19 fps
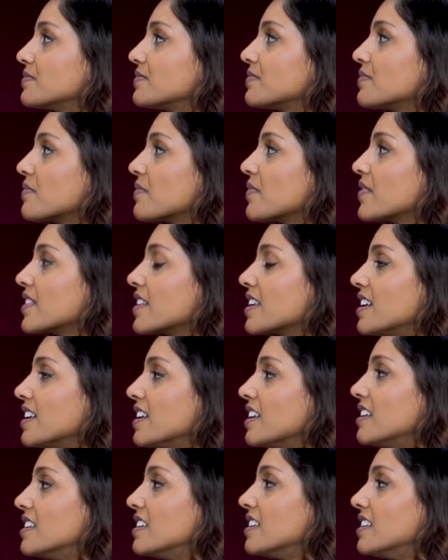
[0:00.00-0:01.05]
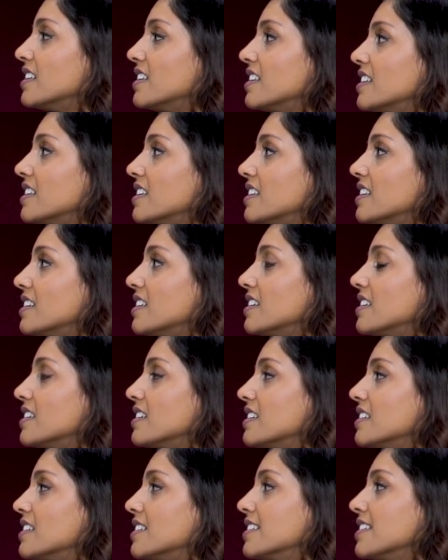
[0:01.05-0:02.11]

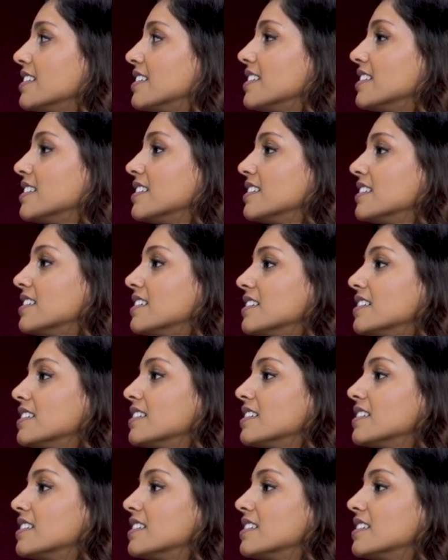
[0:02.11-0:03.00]
[no speech]